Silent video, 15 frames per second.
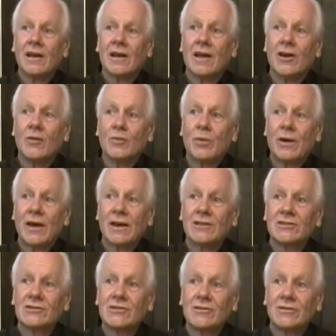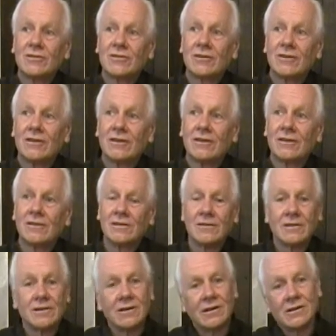had passed on a
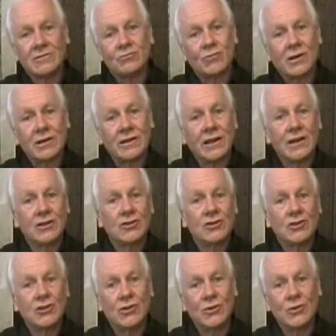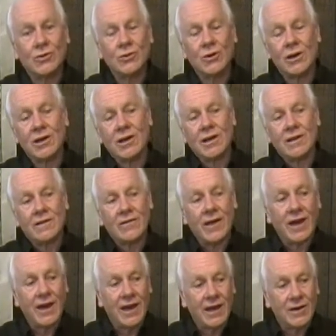link to
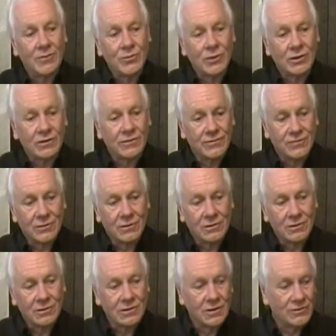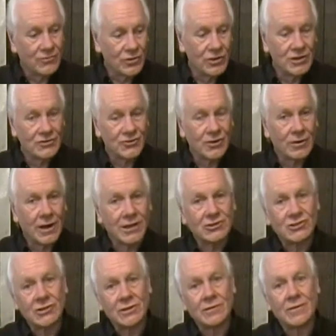the handbook for
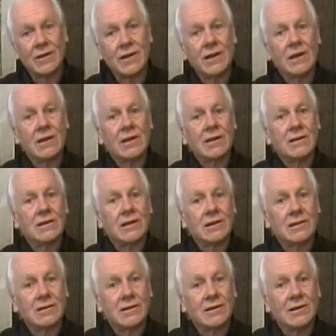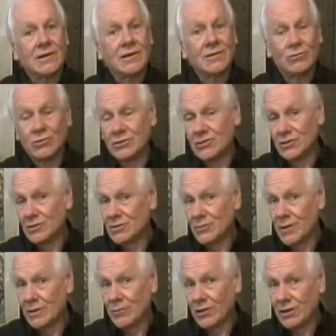insurrection that was used
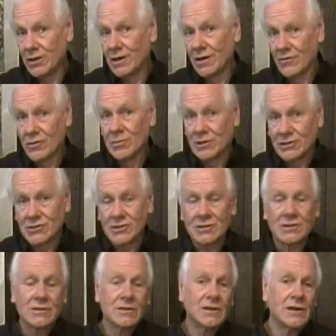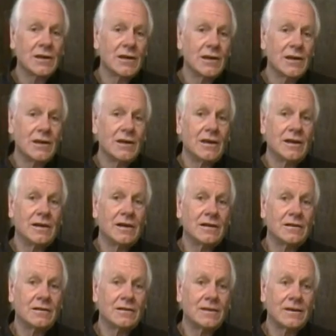by many governments.
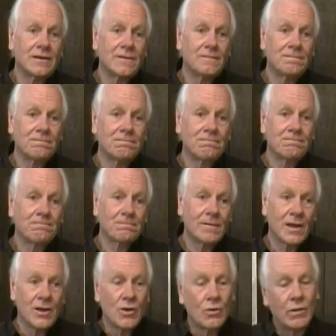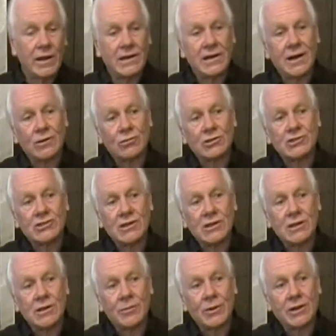And right now we're
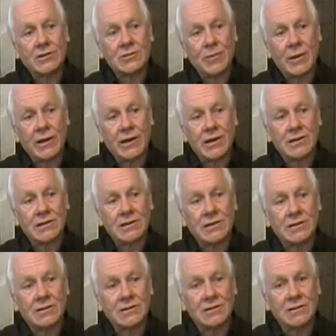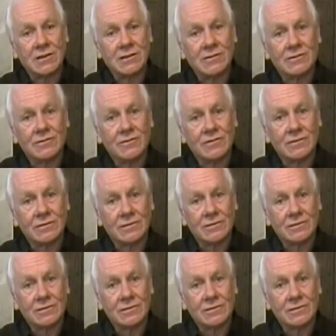seeing a big spike in